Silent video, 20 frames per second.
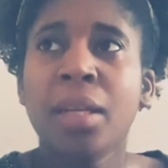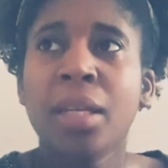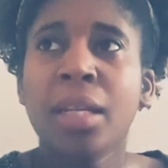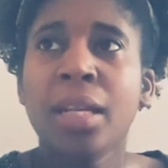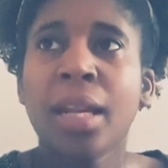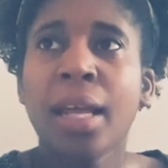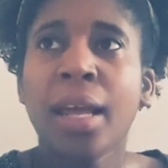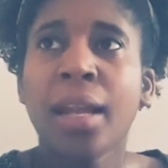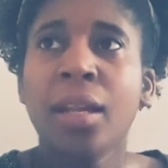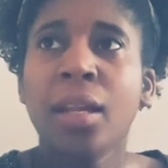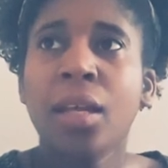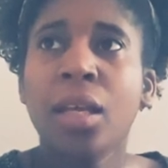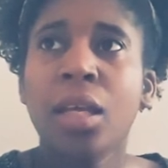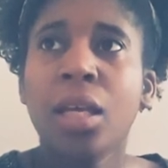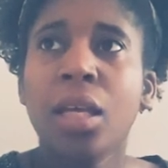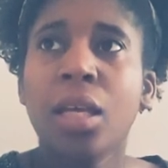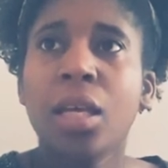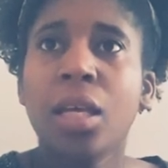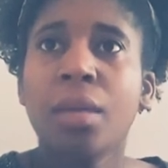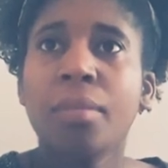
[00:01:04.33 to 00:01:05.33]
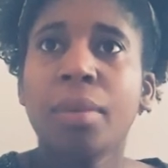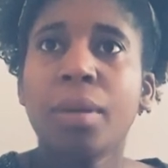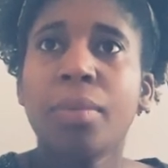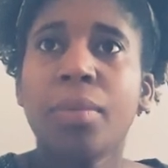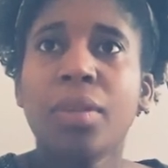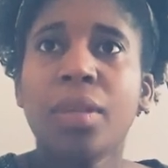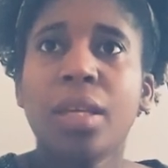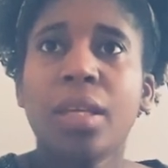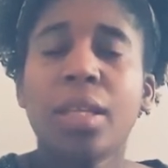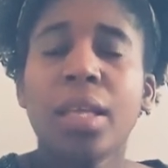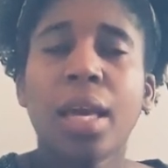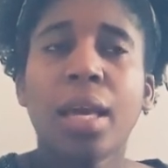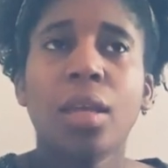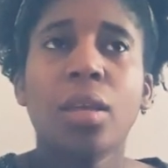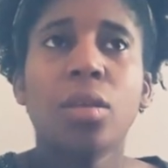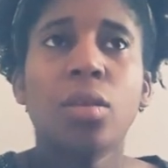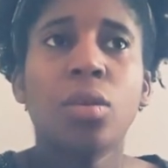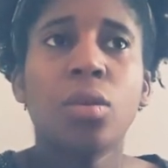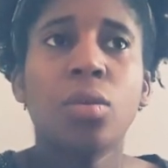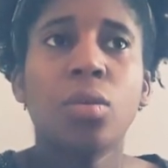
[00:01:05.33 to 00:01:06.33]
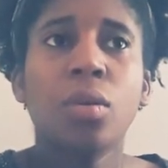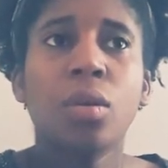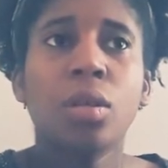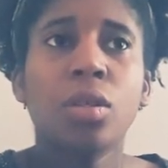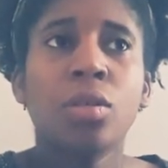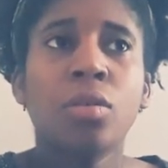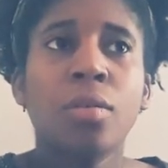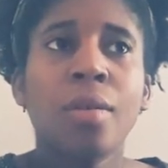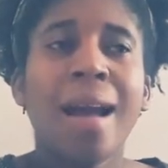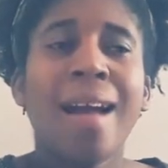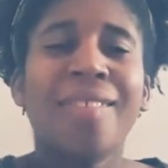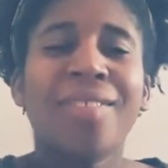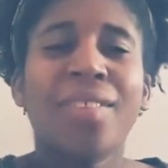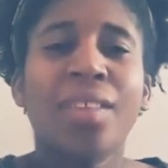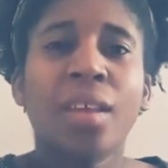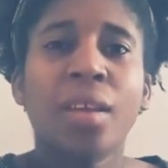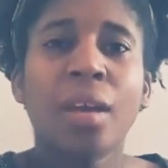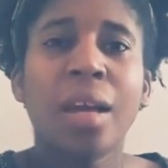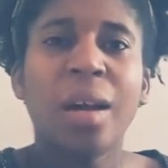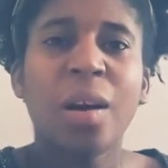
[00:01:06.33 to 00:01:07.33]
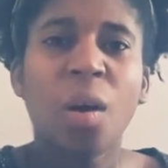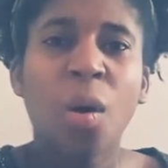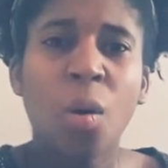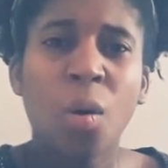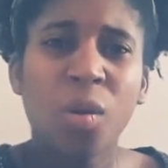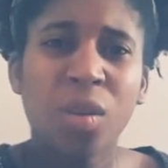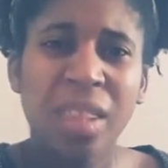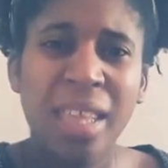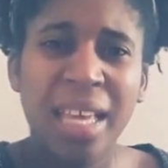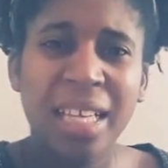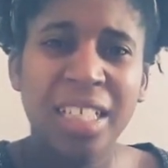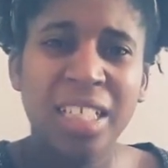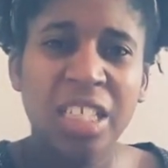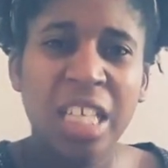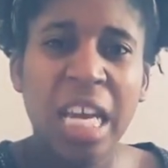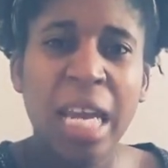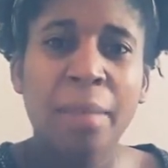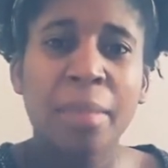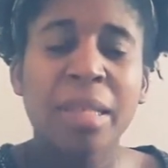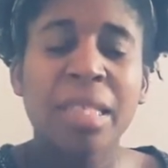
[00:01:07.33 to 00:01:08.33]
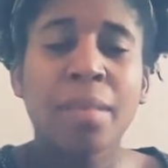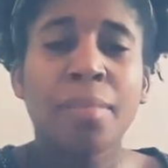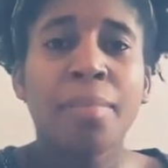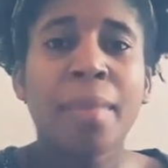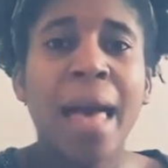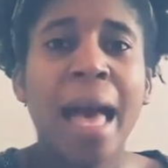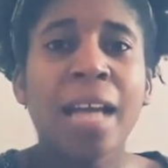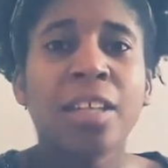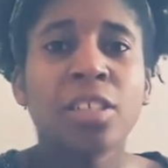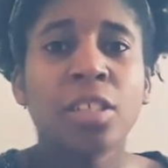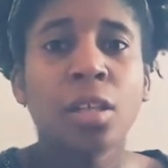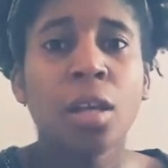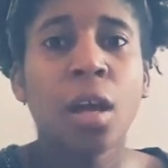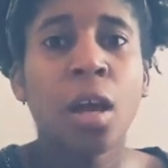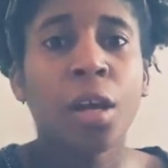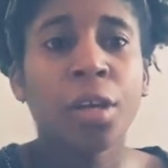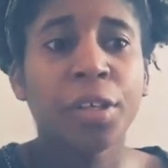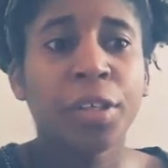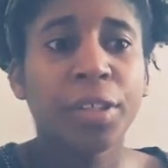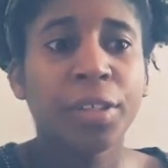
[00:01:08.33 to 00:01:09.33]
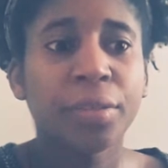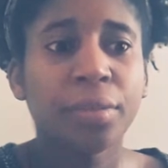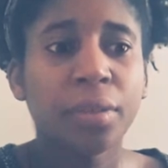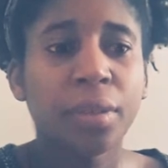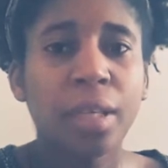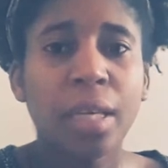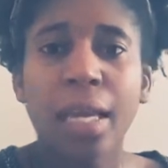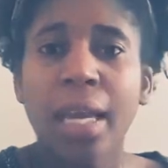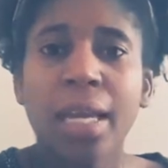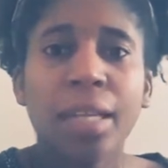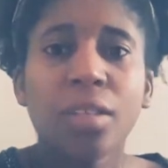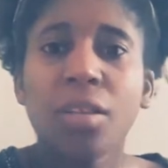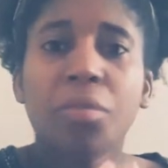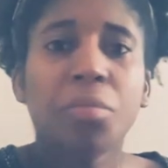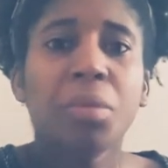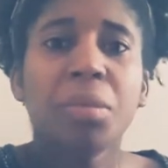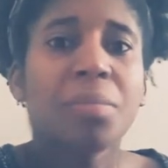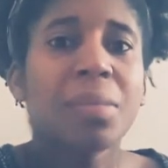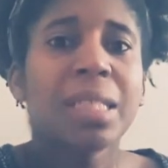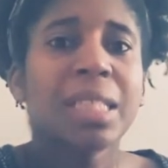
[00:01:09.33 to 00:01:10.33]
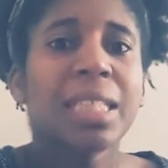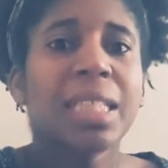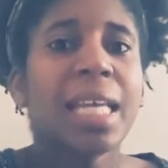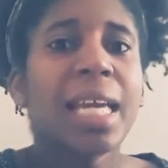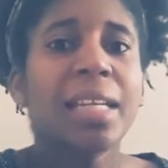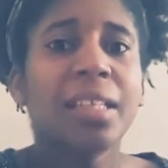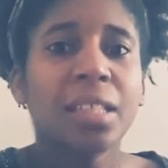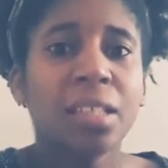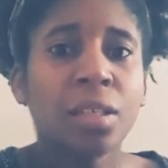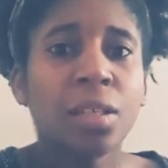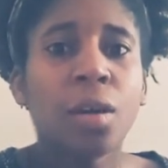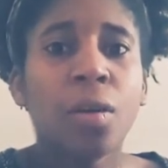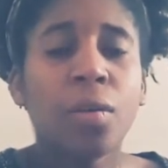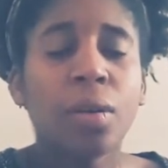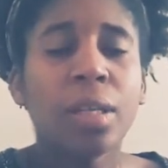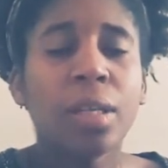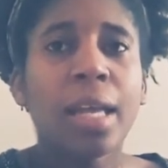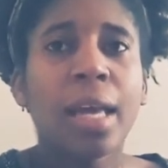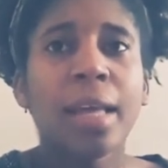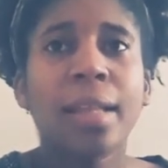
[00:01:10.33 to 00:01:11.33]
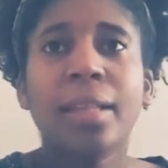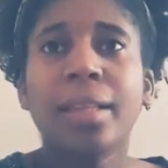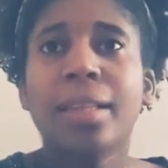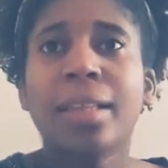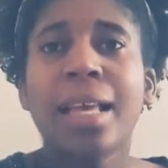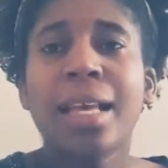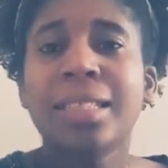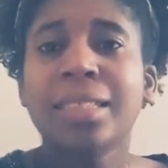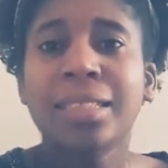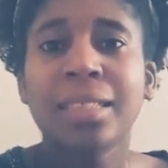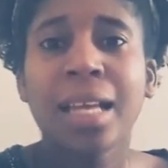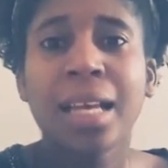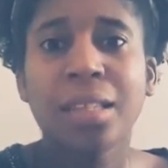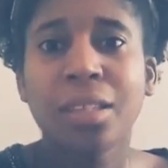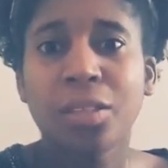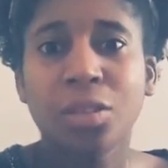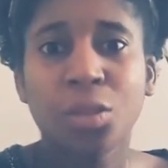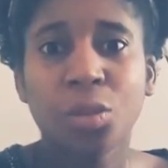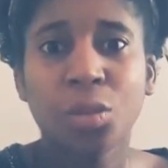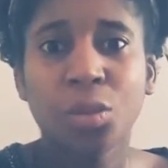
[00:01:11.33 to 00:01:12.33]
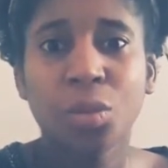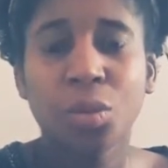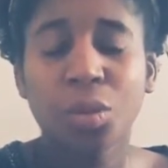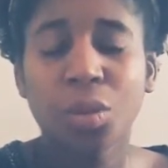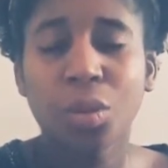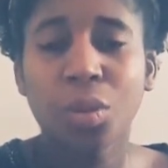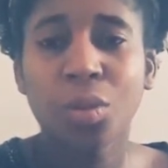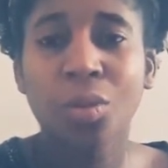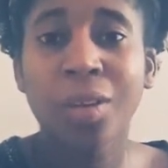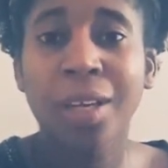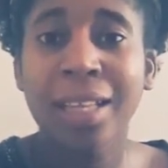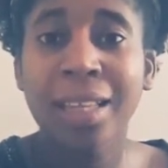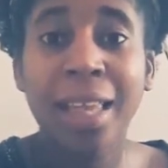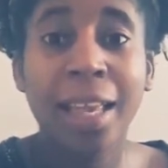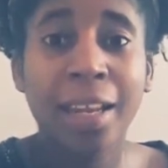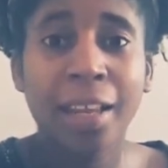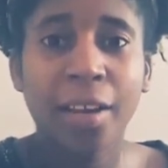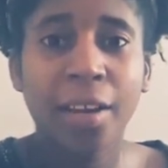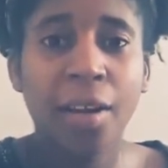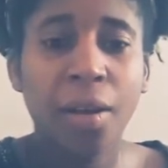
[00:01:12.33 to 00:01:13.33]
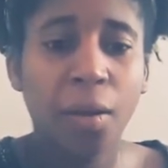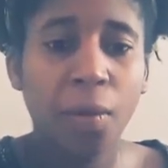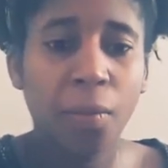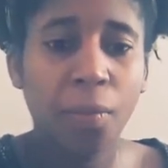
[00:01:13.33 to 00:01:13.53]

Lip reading: that people think that you have to hold that shame as a badge of honor. Don't be misled knowing that that's not the truth. You can let it go.